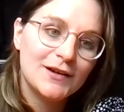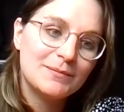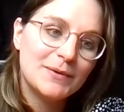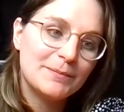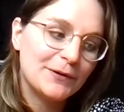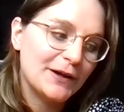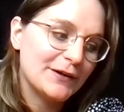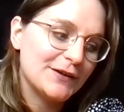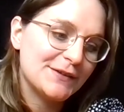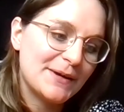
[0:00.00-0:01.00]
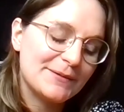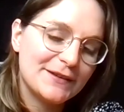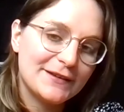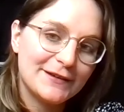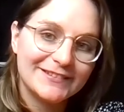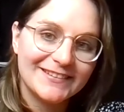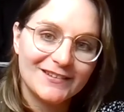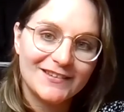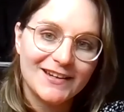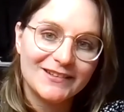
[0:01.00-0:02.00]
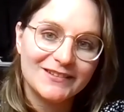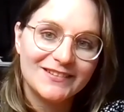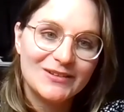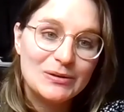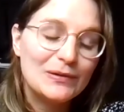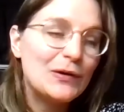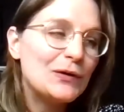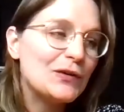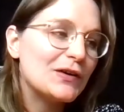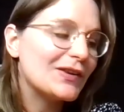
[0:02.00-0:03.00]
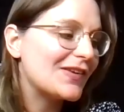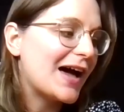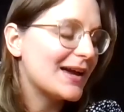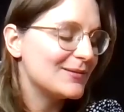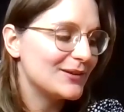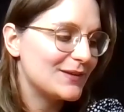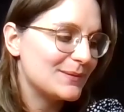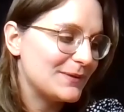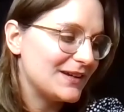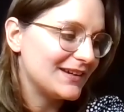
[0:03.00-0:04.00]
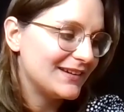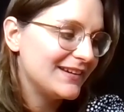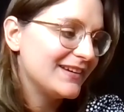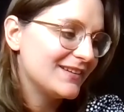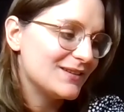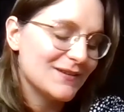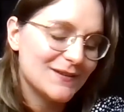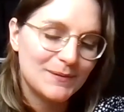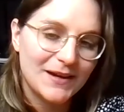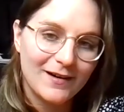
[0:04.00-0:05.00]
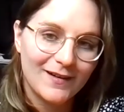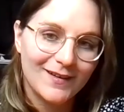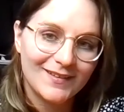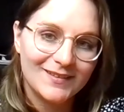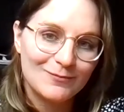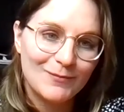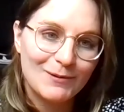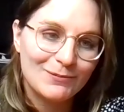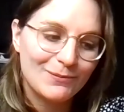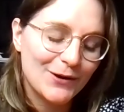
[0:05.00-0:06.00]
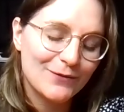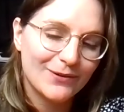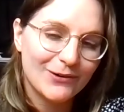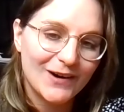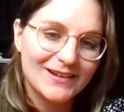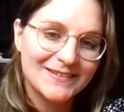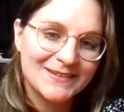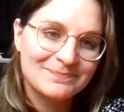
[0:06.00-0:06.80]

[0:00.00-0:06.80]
people like us maybe to do ourselves down. And we're told all the time not to be arrogant. Maybe we overcorrect.